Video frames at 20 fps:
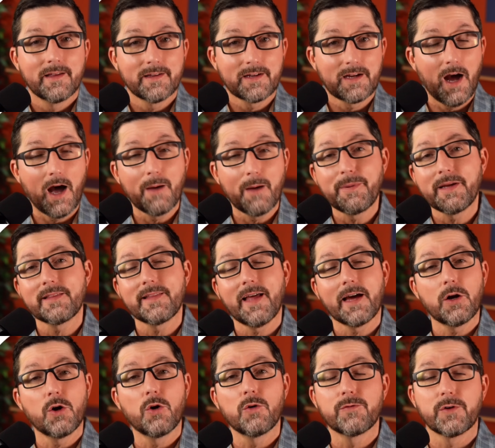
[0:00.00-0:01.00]
copying
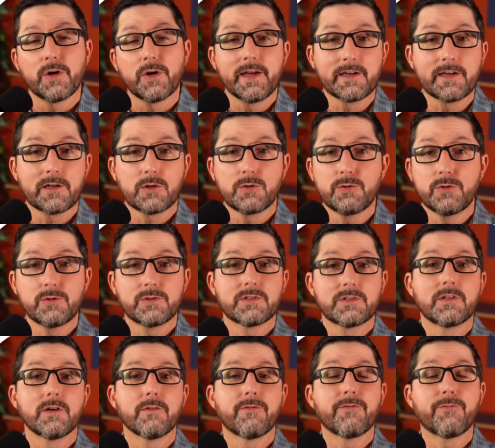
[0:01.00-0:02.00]
that over includes
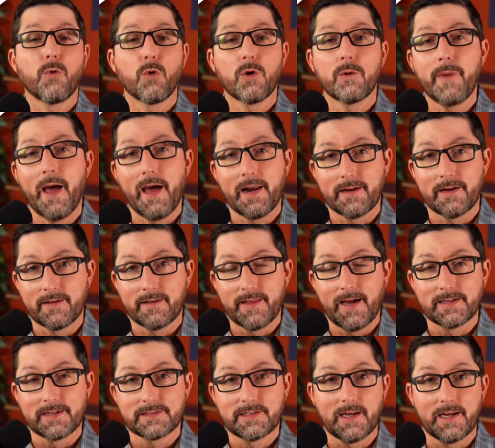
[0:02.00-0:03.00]
the formatting of
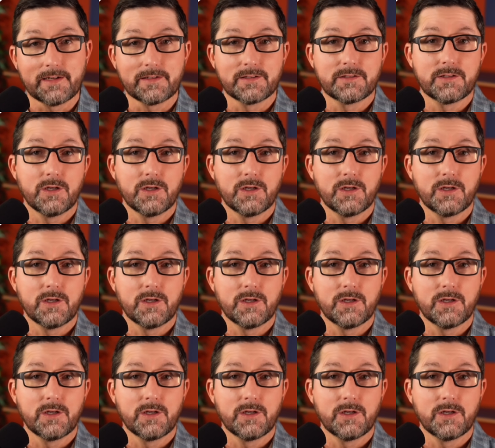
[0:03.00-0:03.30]
that text.